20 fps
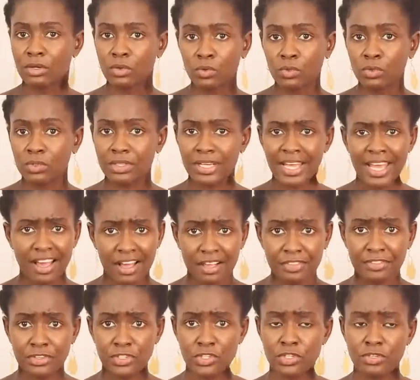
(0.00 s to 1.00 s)
who
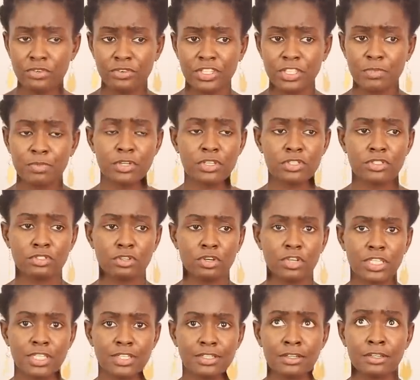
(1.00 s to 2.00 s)
have insurance because
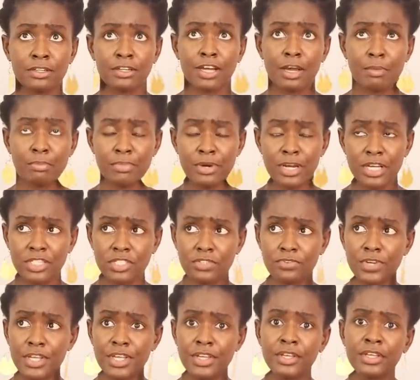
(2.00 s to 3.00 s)
not uh,
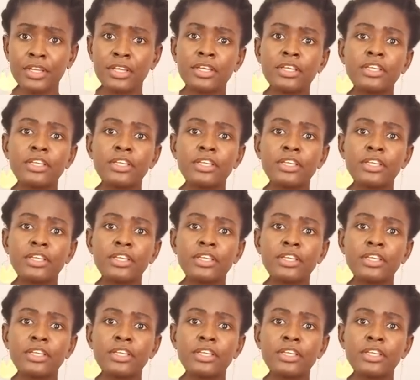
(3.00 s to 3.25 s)
compulsory,